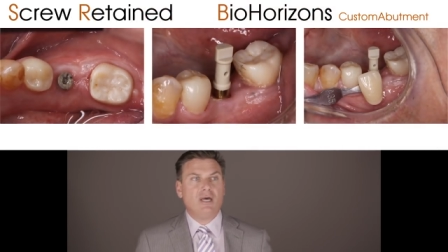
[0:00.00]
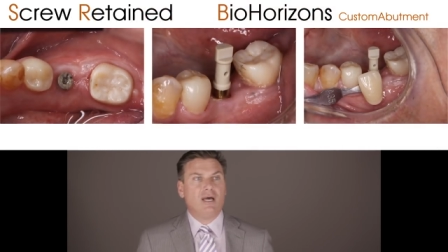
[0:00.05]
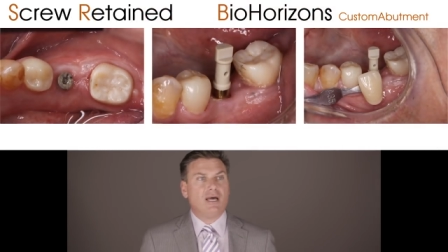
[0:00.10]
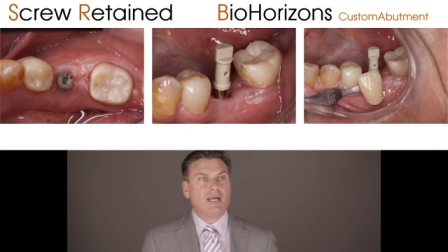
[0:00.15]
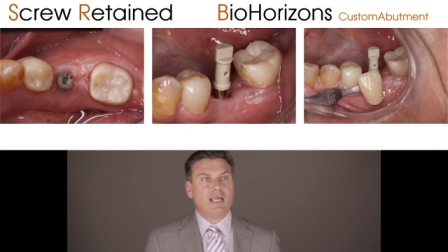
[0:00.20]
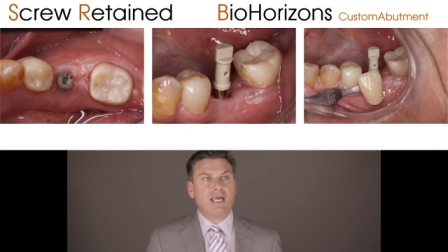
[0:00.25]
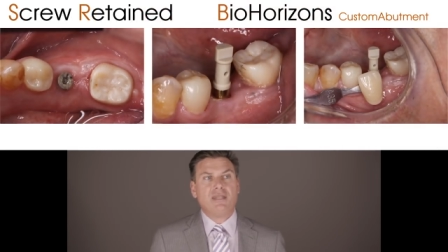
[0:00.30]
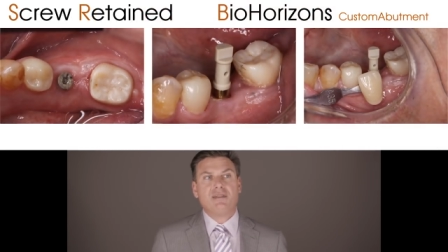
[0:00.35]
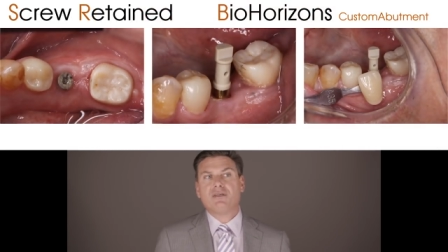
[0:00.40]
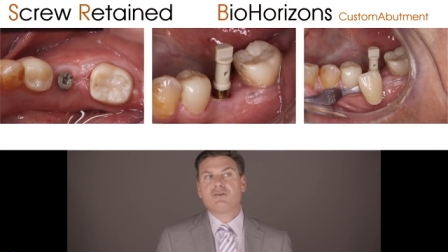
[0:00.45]

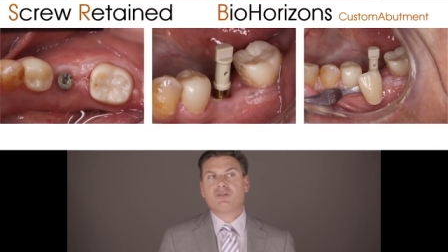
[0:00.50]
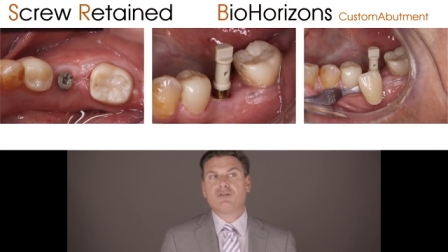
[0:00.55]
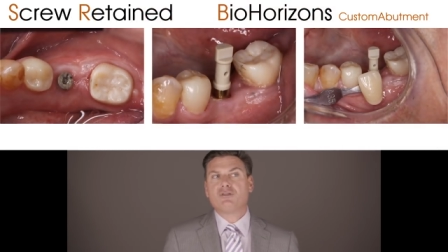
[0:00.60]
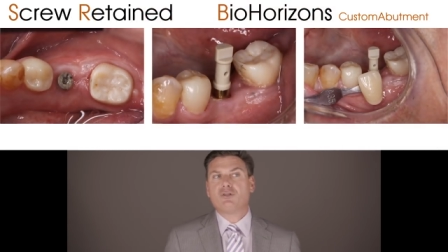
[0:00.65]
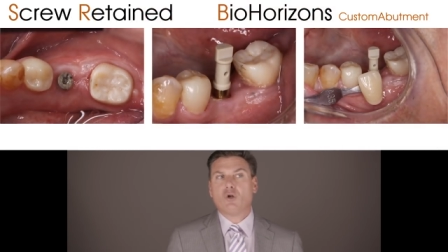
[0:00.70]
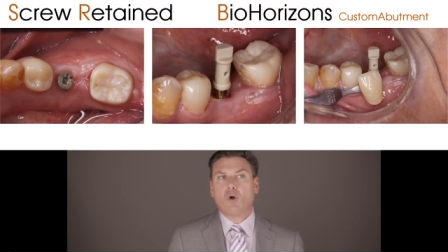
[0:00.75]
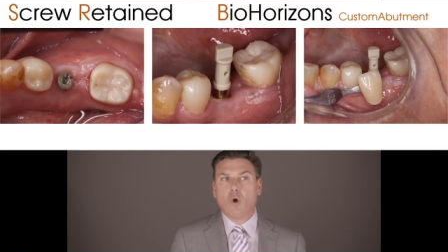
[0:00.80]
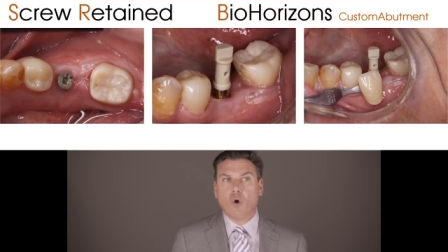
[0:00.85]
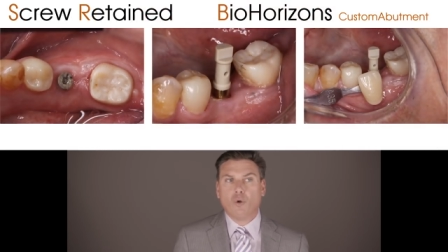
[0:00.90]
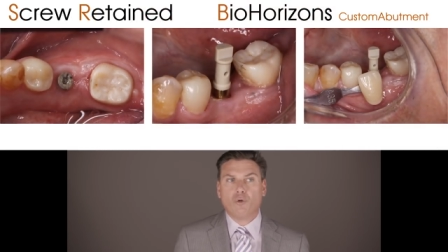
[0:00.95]
Again, this is
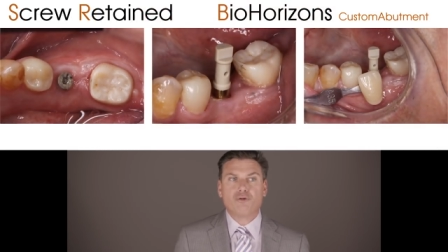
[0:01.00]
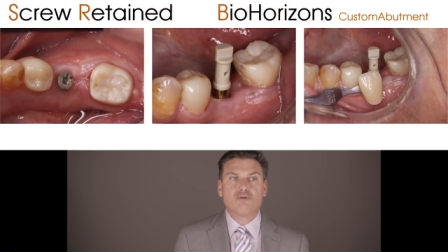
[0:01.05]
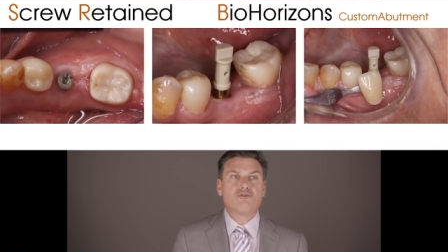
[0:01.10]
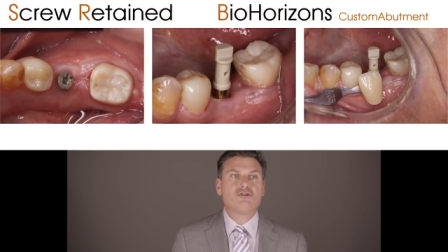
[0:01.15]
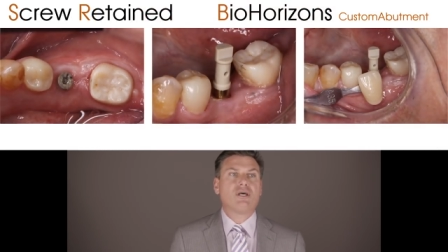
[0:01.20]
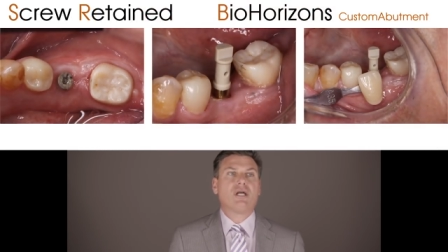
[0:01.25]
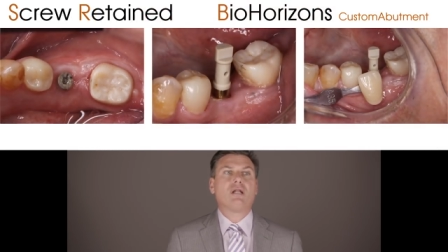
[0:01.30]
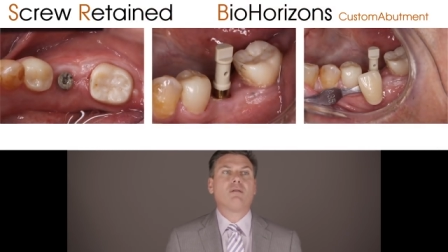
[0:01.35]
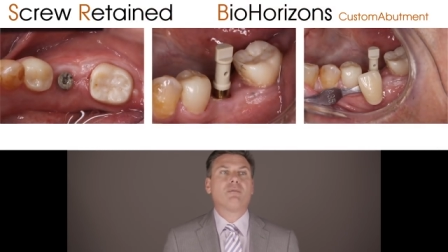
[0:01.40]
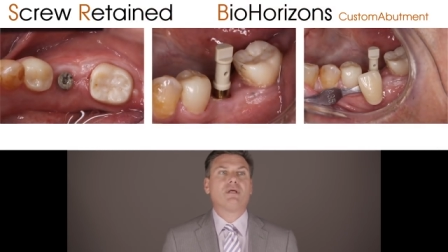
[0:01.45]
an older
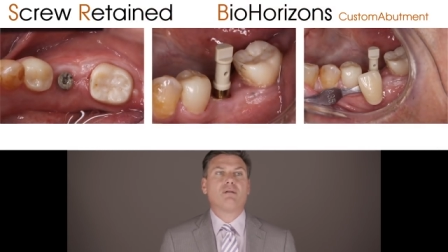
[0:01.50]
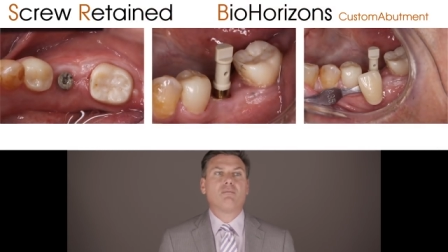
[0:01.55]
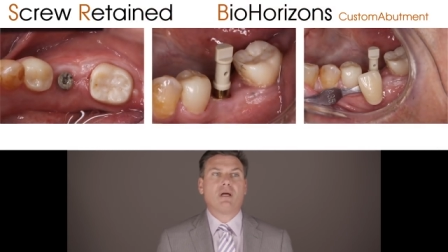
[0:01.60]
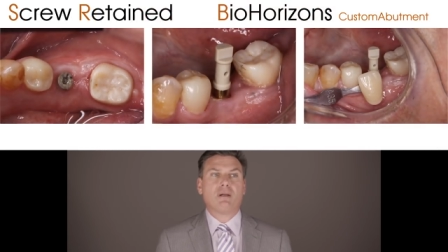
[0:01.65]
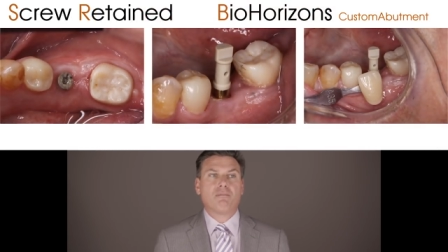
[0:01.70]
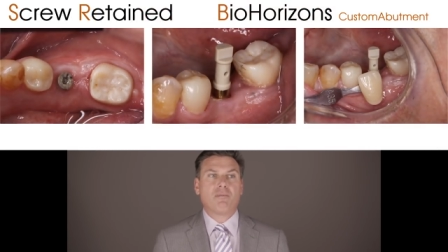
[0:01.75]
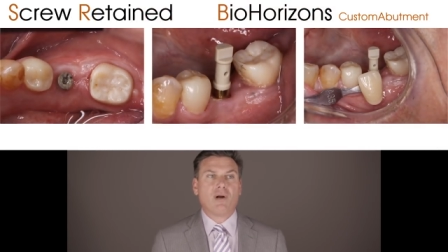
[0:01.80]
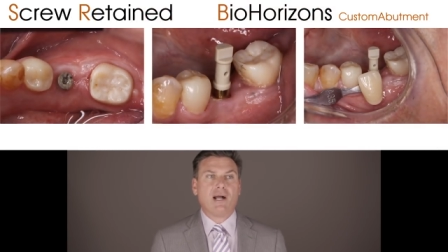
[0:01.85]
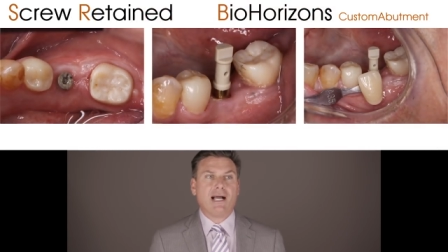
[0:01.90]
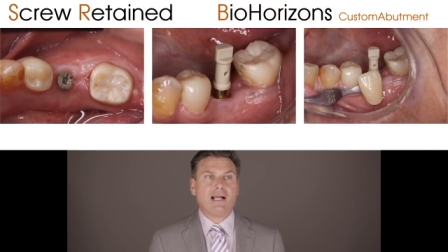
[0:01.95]
gentleman in
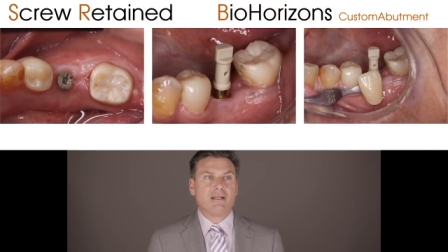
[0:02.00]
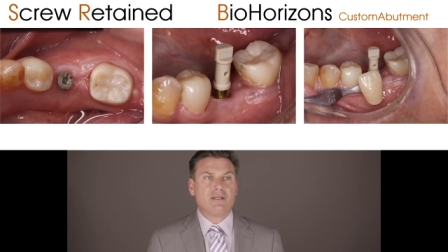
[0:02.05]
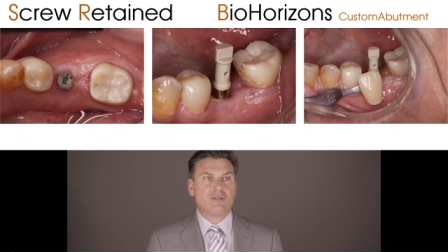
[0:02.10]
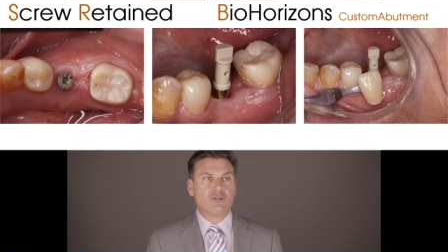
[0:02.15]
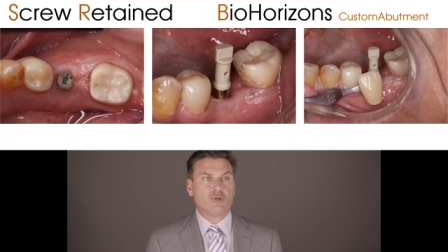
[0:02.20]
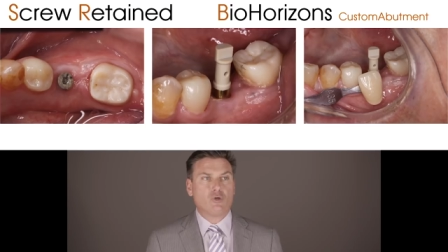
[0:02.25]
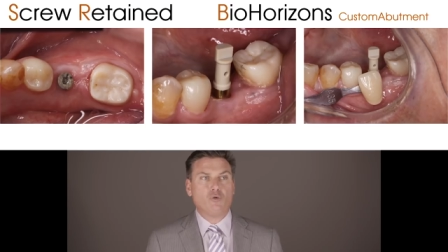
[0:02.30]
my practice